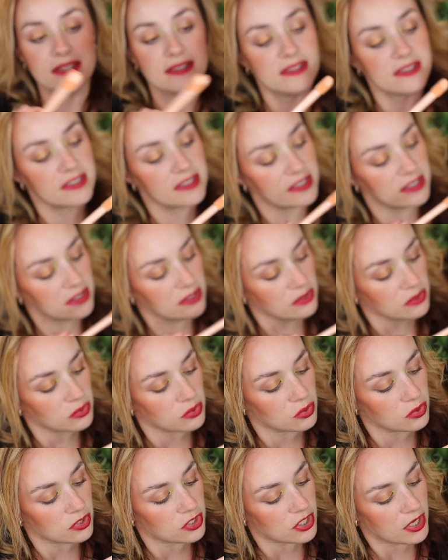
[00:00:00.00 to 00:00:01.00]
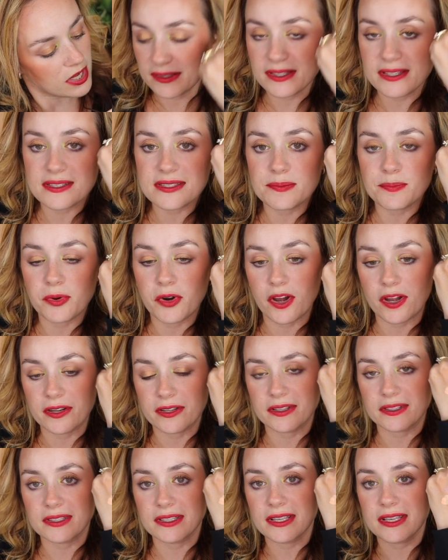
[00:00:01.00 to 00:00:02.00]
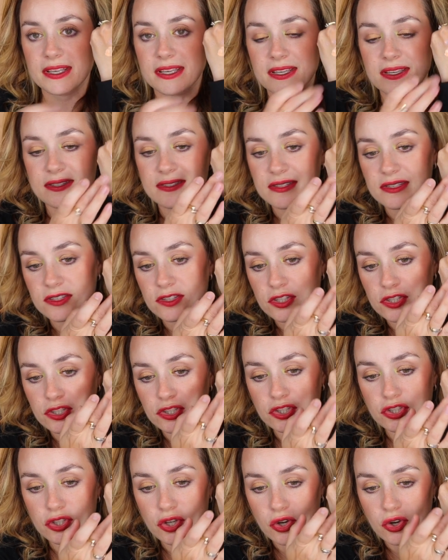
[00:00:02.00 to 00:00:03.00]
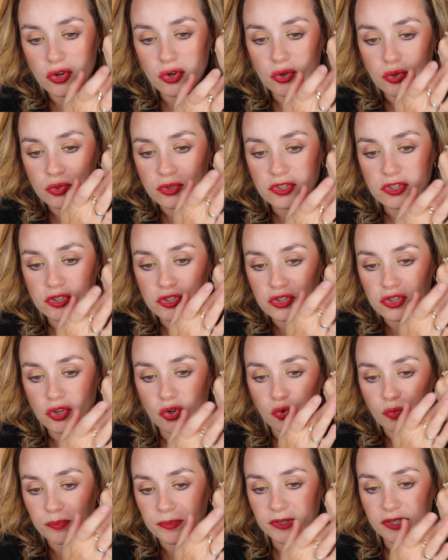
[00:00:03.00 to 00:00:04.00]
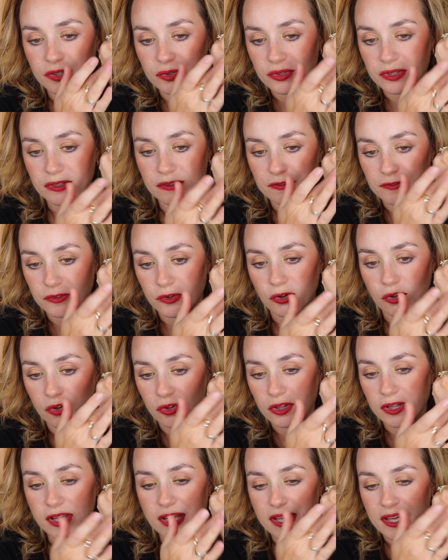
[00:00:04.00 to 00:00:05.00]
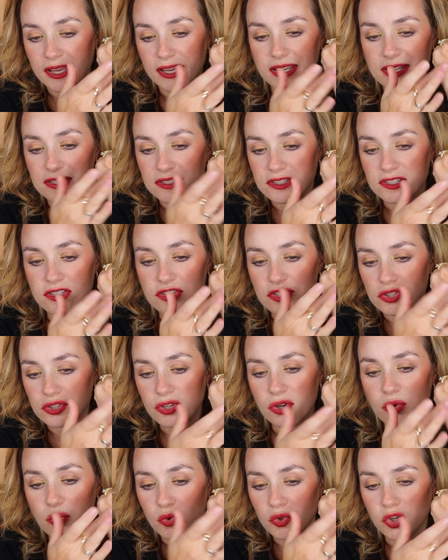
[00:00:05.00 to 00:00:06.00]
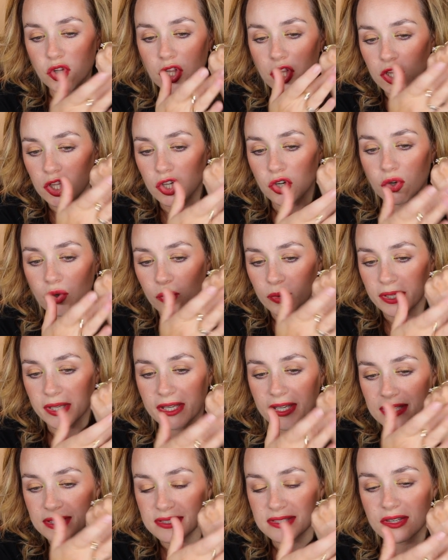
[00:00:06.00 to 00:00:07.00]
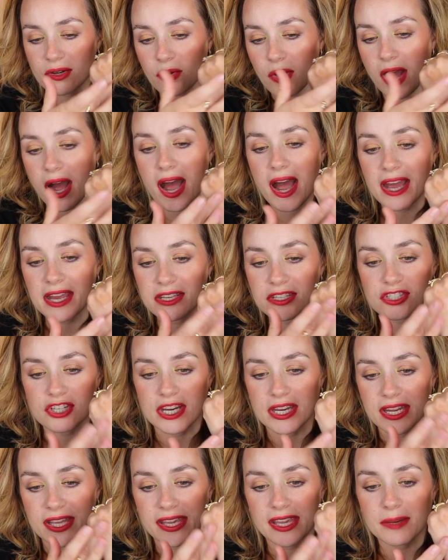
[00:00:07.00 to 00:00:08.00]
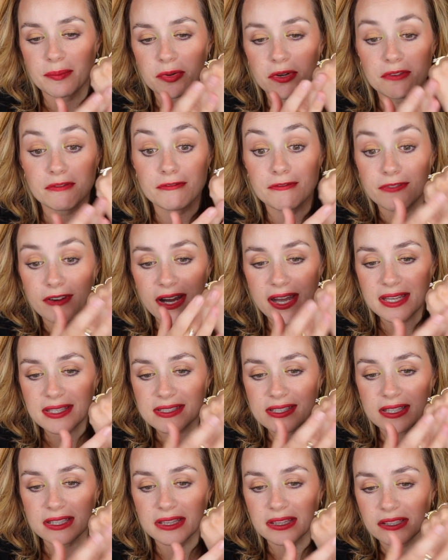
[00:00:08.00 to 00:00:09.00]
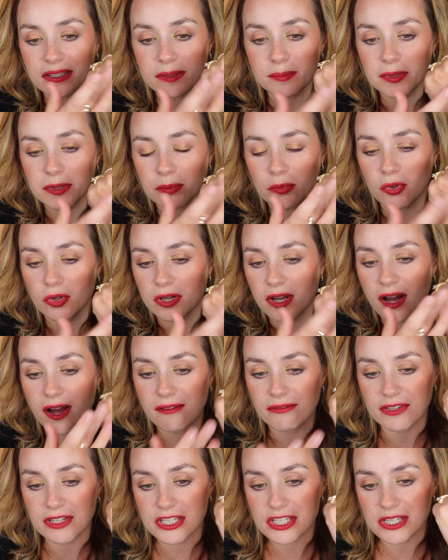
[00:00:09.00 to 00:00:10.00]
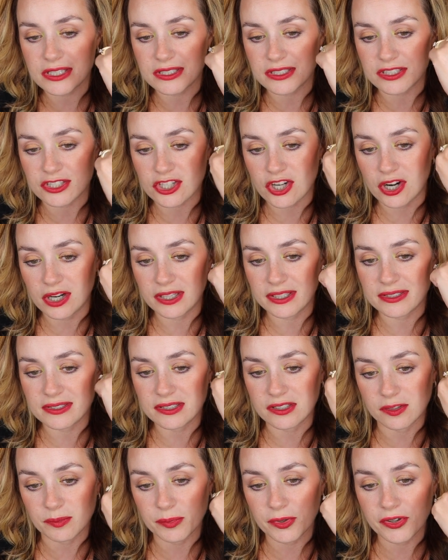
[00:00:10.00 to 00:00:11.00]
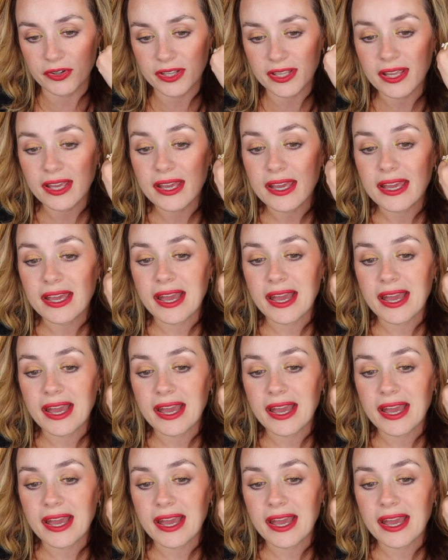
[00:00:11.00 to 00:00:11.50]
It's huge. This product is so beautiful. It's so glowy, it's so hydrating. It provides a little bit more coverage than Charlotte Tilbury,